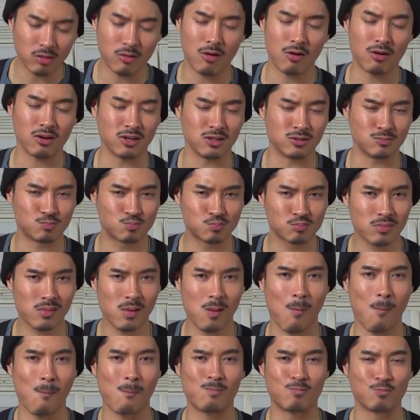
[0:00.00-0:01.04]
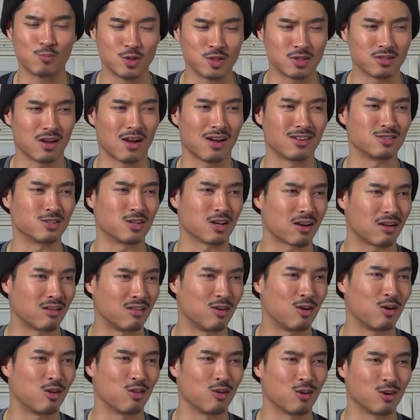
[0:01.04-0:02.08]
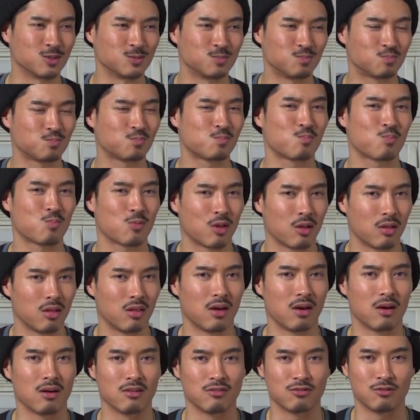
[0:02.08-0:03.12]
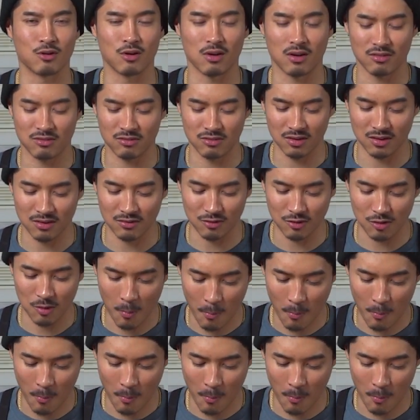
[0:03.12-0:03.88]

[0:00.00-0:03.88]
nori just adds like another layer of great flavor.